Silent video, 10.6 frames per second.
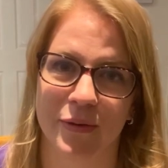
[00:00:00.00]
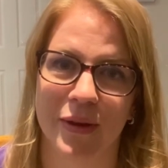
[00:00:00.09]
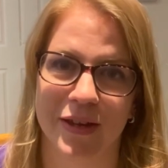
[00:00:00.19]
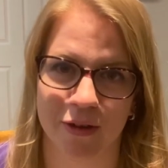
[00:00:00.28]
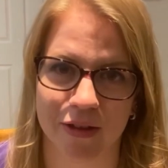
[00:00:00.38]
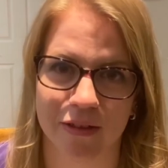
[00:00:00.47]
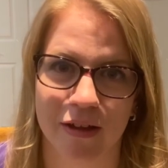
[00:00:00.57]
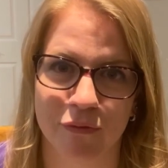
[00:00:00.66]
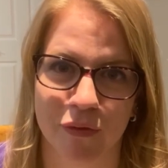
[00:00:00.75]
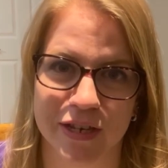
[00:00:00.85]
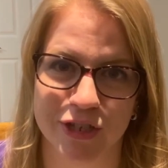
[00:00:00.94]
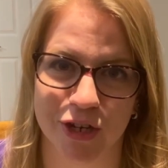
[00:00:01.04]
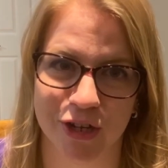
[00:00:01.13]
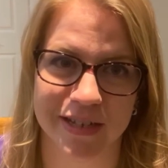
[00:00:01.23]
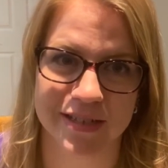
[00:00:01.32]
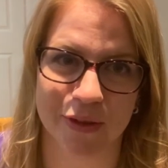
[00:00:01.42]
and you're along for the
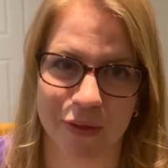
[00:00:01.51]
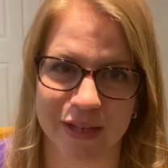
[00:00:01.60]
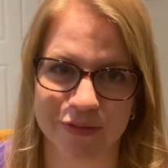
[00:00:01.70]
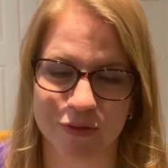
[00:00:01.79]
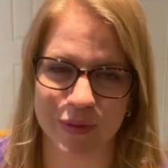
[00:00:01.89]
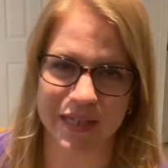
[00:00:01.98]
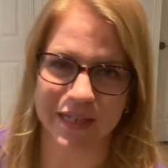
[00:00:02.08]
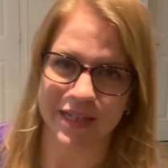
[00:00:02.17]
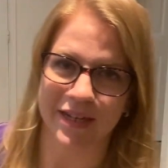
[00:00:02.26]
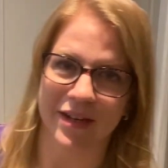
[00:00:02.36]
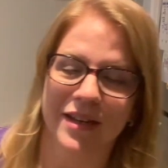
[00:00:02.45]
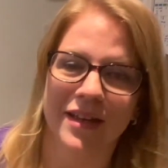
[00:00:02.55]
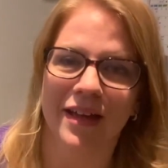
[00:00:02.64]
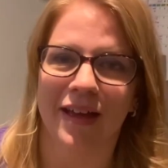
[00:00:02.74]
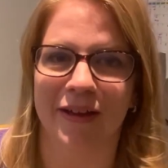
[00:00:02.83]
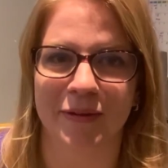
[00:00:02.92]
journey. So thanks for being here.
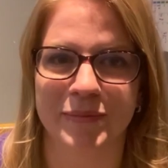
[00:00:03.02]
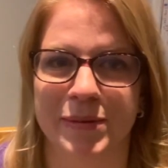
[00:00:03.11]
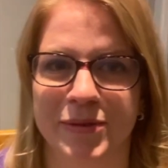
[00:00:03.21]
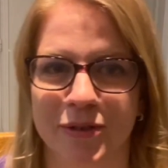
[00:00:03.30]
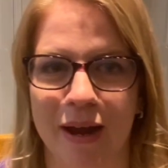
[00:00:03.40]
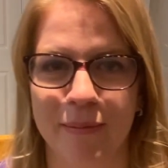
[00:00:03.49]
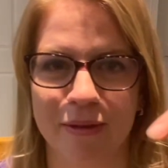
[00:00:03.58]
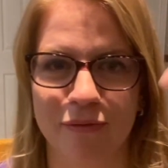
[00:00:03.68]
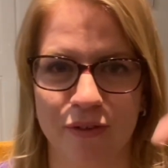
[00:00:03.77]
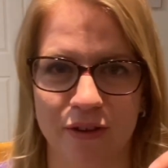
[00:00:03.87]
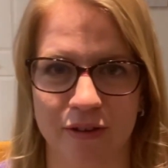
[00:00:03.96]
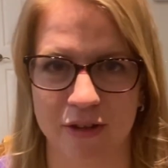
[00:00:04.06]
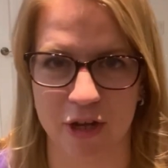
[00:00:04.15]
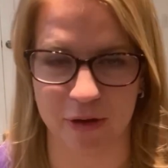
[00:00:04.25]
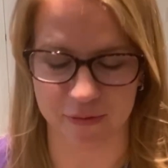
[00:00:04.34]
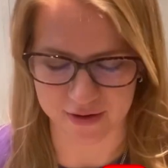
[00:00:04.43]
Subscribe if you're
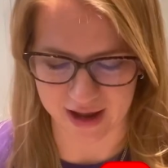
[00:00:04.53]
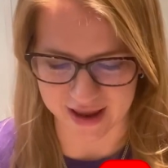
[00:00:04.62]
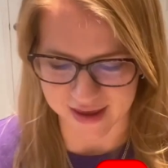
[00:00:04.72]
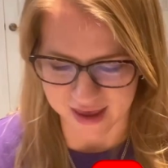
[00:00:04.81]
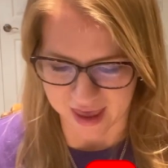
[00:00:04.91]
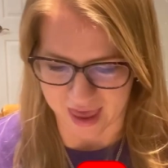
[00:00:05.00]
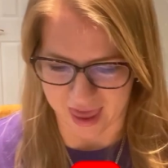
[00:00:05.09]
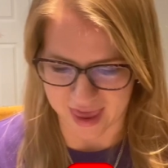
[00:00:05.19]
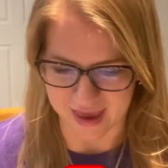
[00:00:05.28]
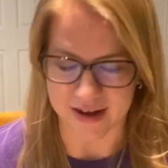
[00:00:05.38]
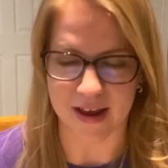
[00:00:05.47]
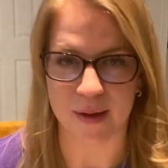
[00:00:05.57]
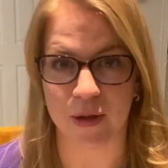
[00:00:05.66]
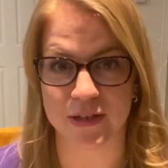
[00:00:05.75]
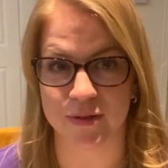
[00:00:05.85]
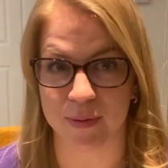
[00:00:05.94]
new, okay? And I'm
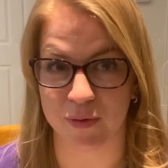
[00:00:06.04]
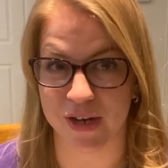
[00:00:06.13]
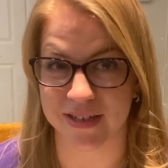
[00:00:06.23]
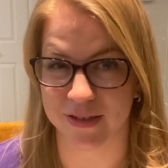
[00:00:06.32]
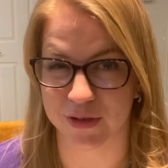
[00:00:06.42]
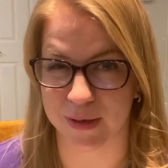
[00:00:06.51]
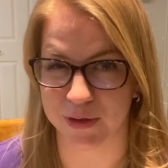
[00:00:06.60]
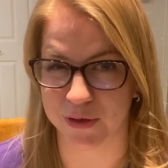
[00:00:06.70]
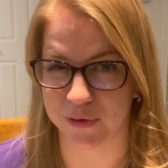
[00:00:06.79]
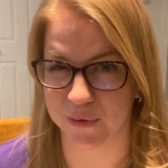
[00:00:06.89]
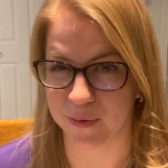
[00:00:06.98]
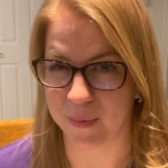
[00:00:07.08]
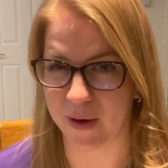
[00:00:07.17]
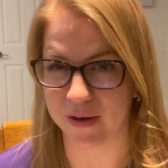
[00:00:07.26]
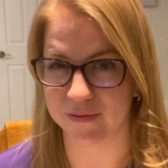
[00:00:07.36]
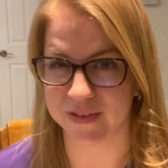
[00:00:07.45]
also memorizing scripture through the
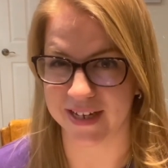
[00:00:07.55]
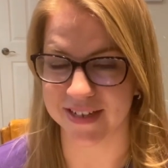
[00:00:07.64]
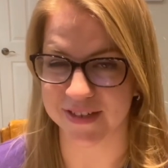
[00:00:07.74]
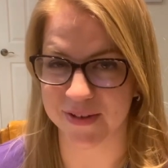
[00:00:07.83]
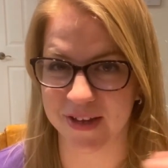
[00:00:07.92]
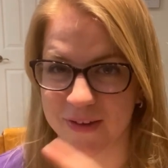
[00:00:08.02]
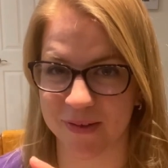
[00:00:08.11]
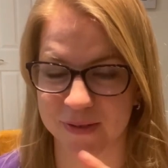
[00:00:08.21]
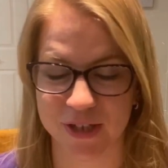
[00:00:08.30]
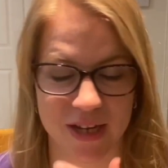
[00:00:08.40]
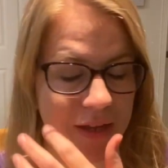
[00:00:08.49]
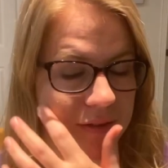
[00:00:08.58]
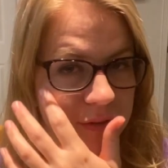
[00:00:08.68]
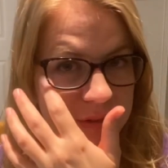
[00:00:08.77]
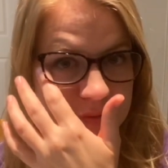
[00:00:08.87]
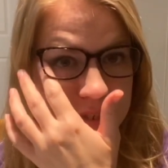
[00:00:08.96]
power of dance. You can go check out
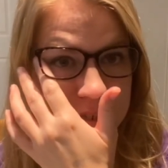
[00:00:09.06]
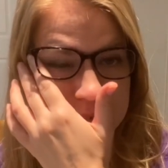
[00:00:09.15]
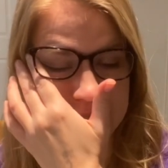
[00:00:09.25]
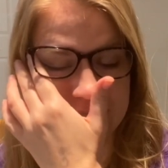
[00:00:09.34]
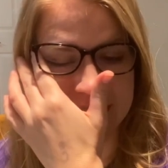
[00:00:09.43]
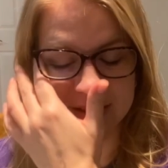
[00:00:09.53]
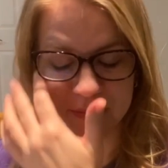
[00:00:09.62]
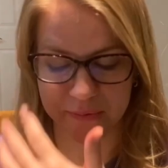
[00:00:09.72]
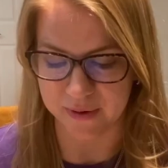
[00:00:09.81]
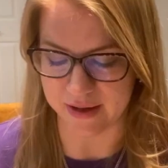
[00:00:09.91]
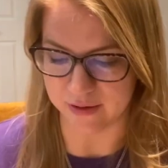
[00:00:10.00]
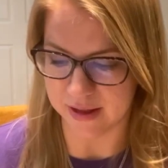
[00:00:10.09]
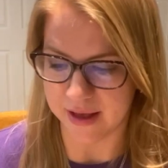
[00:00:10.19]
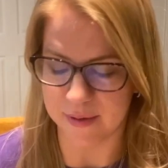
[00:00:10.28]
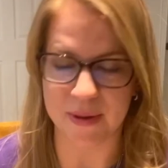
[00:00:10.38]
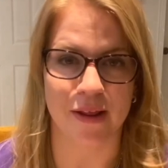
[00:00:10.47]
those videos as well.
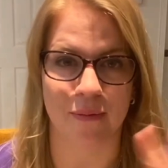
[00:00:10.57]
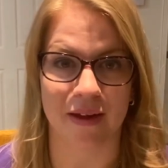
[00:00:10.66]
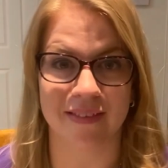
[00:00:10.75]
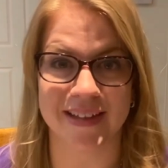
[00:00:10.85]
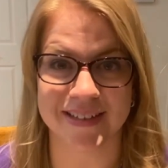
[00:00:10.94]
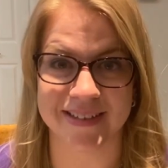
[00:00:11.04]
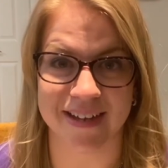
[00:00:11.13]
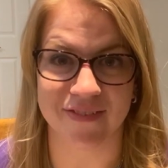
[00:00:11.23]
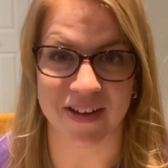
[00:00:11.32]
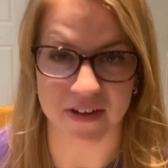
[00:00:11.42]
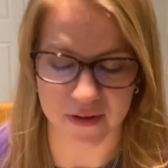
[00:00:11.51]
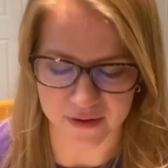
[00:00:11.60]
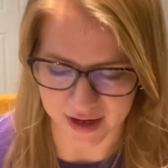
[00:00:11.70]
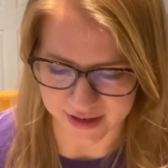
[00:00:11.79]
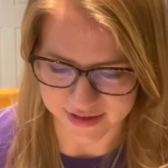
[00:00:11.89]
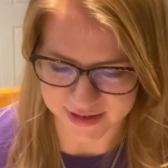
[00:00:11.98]
But anyway, let's dive in.
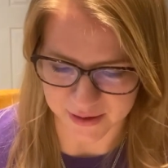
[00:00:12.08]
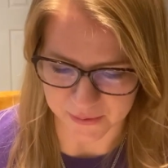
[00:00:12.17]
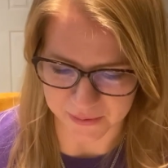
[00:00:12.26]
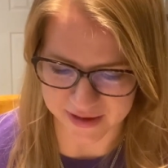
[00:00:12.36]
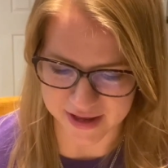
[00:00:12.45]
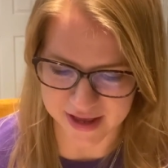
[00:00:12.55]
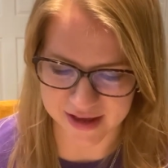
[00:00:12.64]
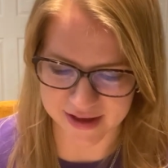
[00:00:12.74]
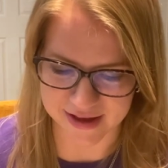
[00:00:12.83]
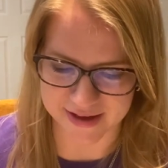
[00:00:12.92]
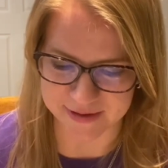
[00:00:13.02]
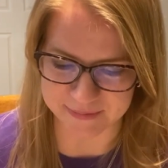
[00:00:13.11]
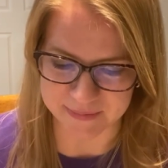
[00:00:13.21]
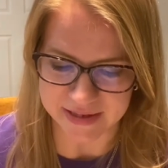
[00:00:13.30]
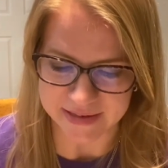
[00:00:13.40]
Okay, so I